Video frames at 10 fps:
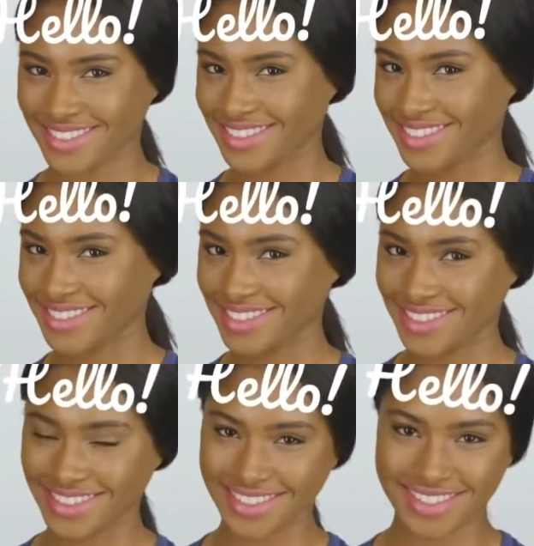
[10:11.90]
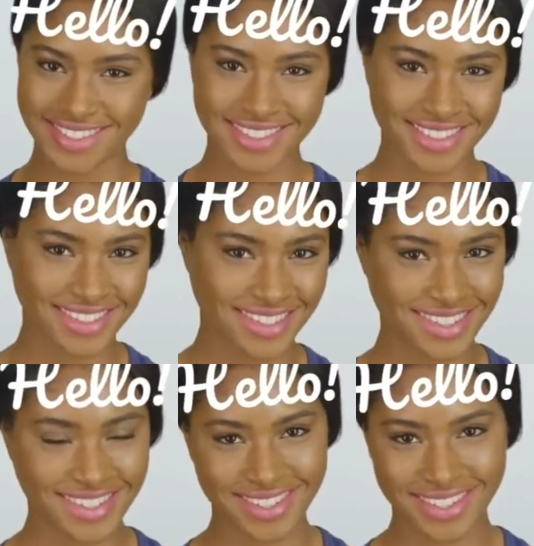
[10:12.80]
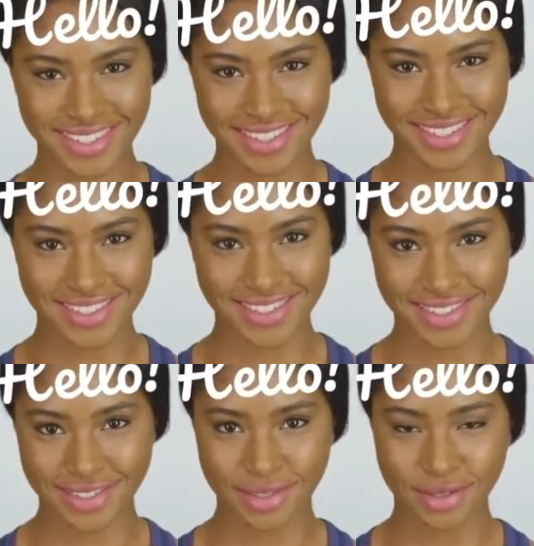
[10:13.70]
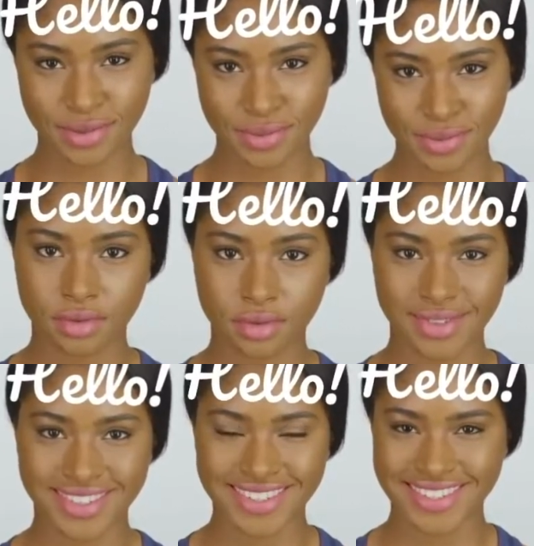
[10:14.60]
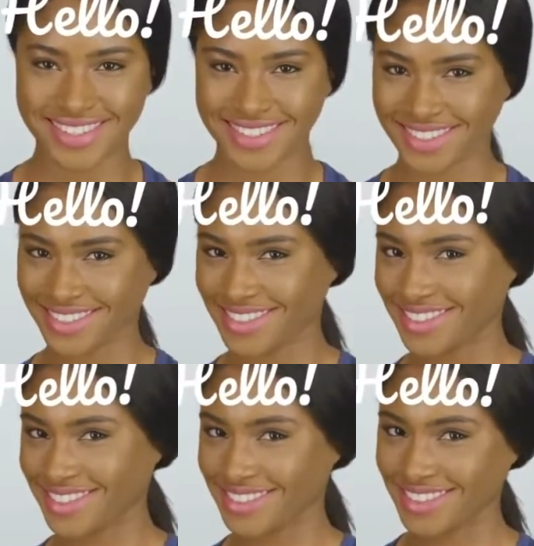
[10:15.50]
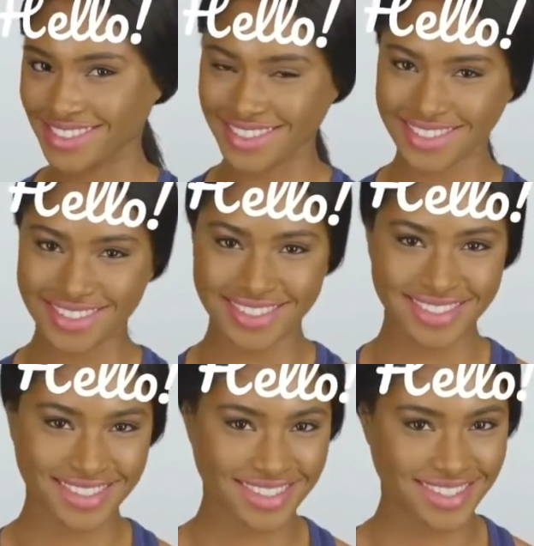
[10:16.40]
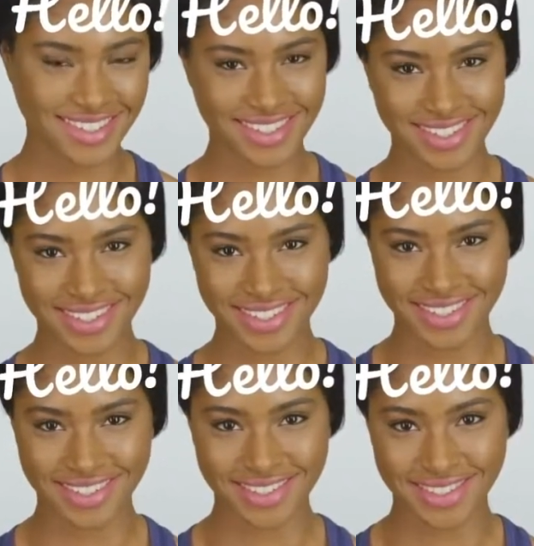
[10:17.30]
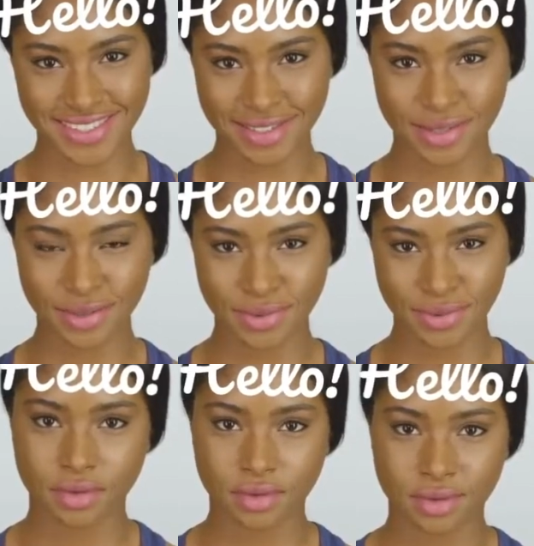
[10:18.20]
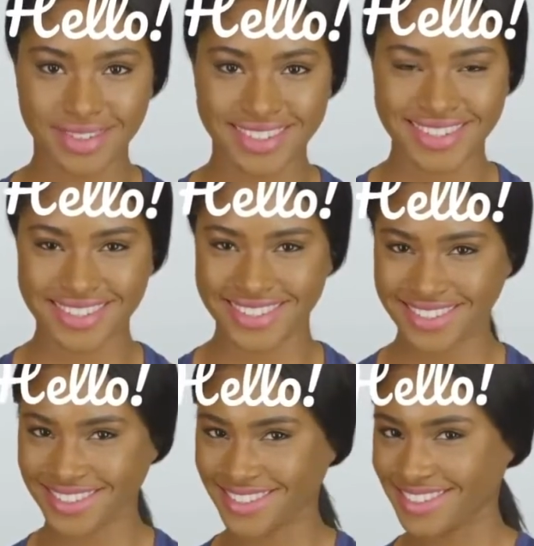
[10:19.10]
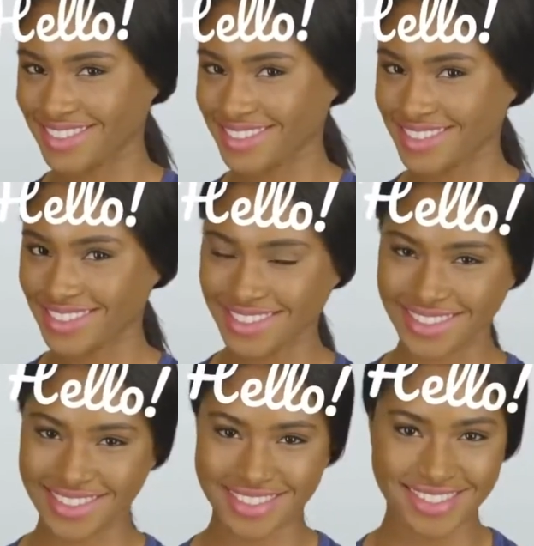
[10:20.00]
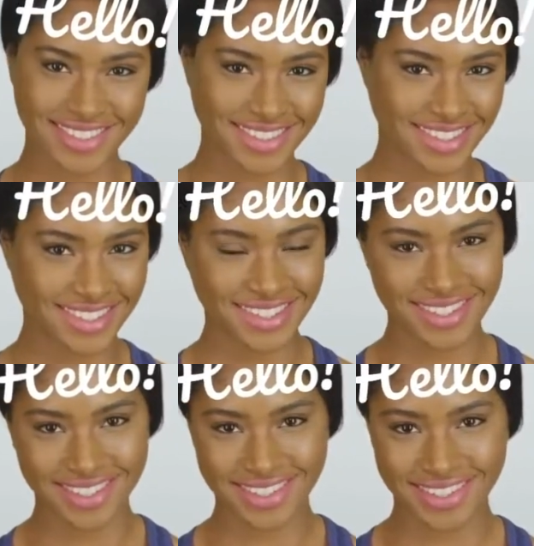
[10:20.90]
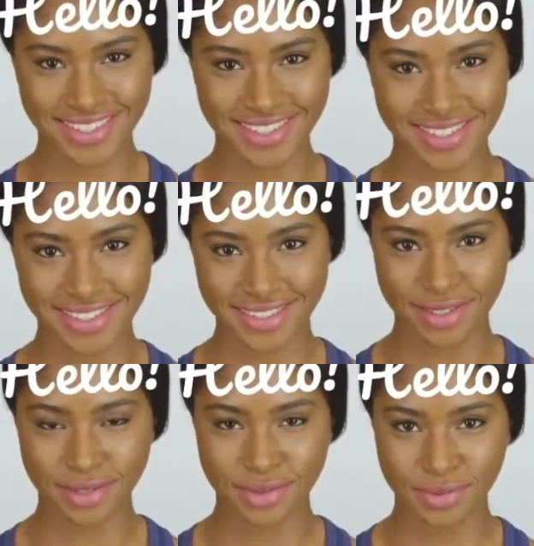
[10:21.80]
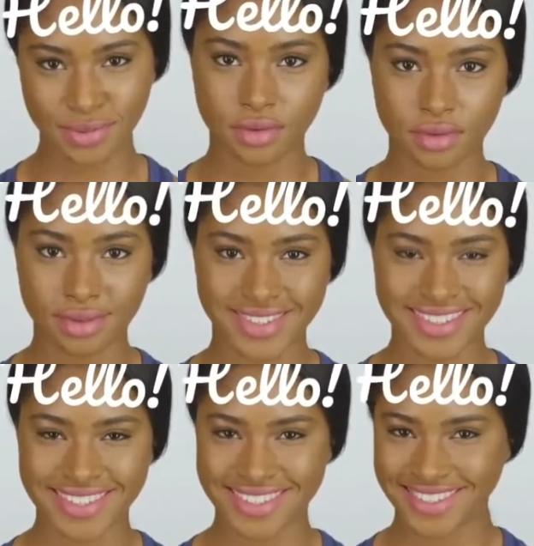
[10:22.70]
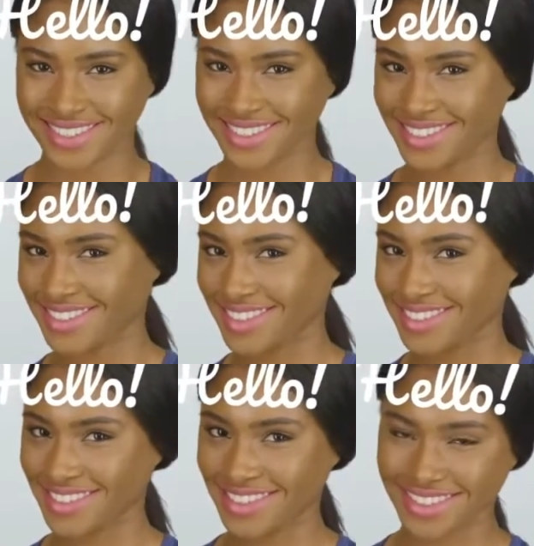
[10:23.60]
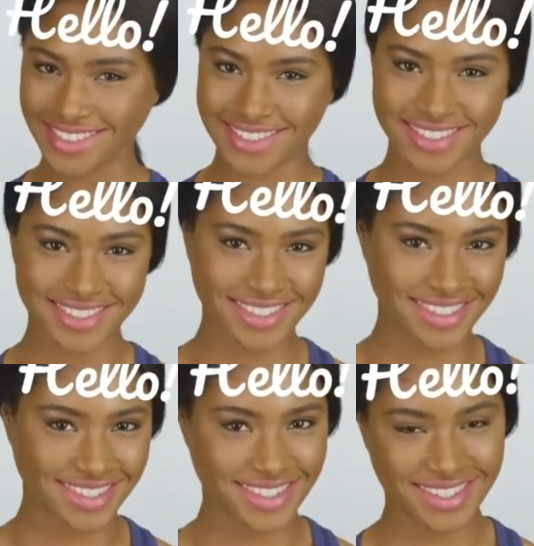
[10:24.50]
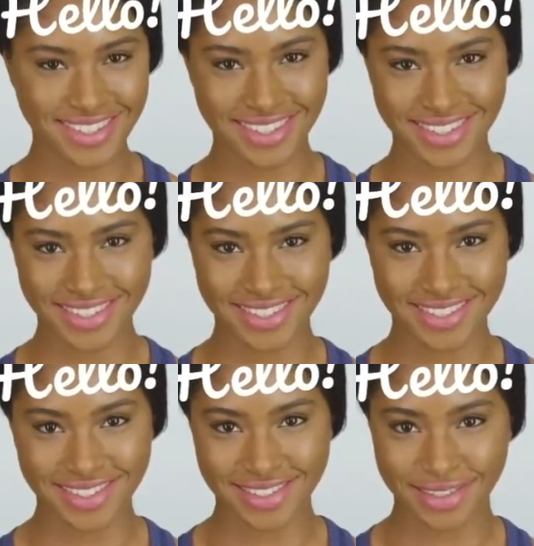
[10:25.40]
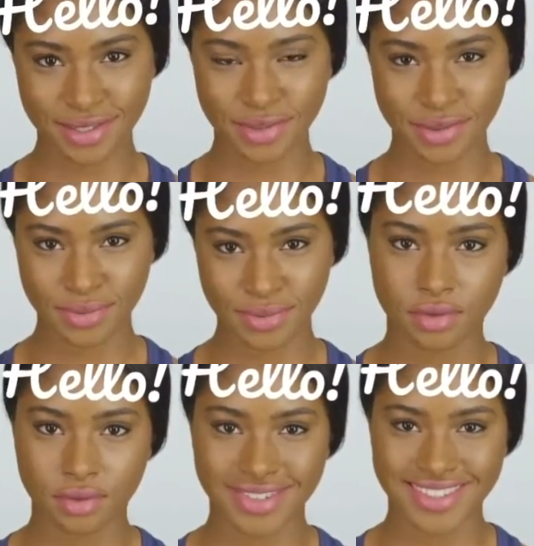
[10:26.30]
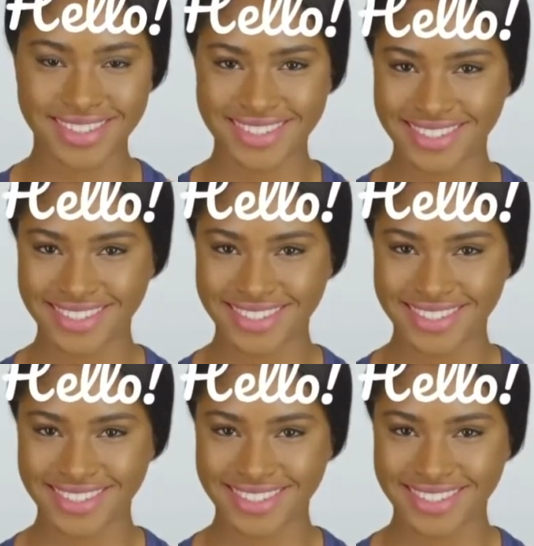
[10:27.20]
script.offset. So our offset will be 0.02, so we'll move it back in the z by that much. But since we have multiple layers, we're going to multiply it by our index. We're also going to add 1